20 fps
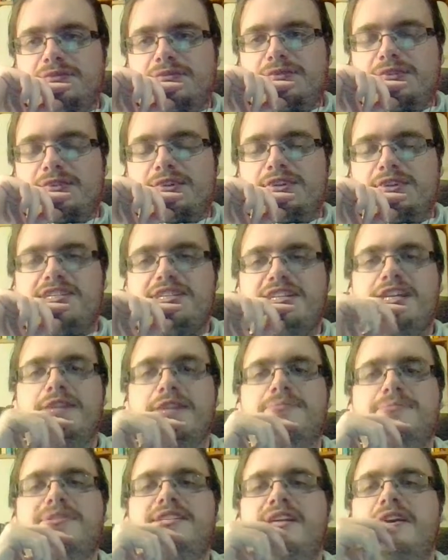Steam
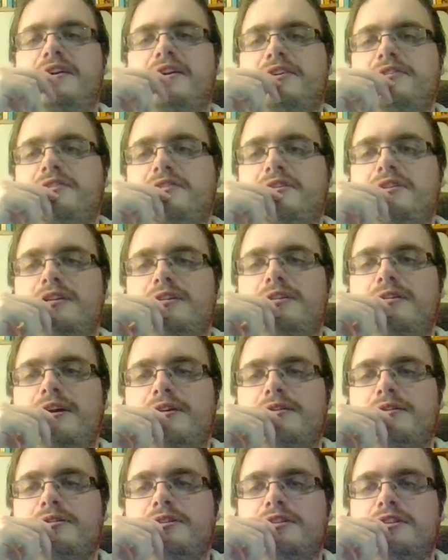sales are good
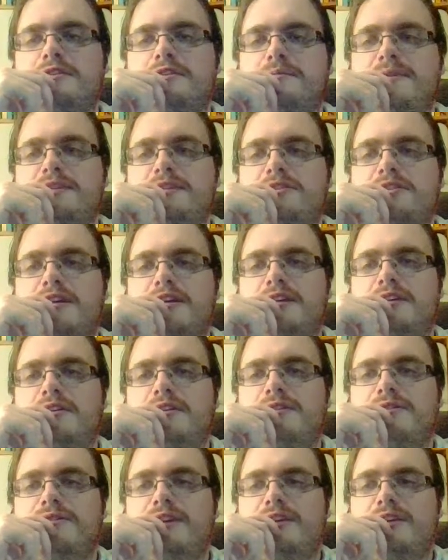around Christmas. You get good
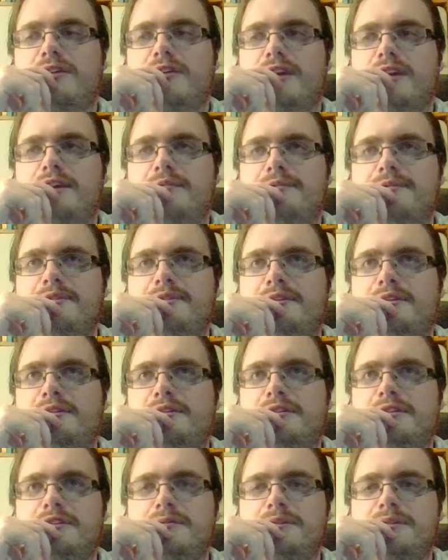video games around
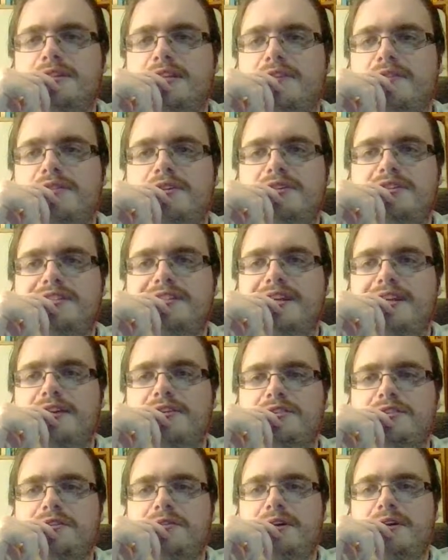Christmas. They have good sales
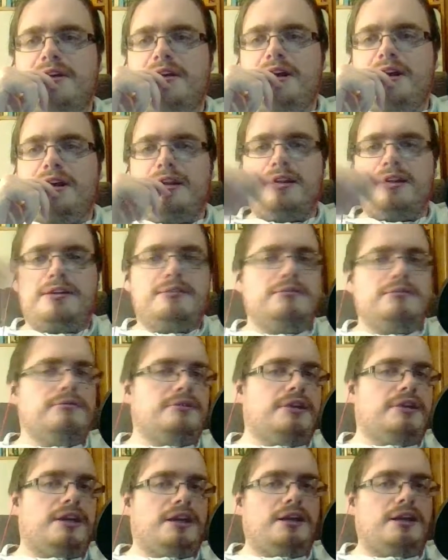going on, and
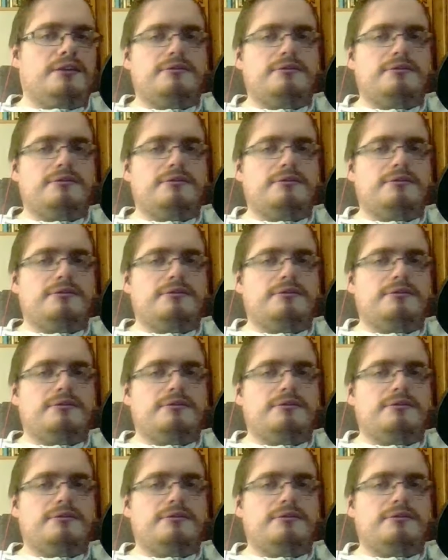yeah.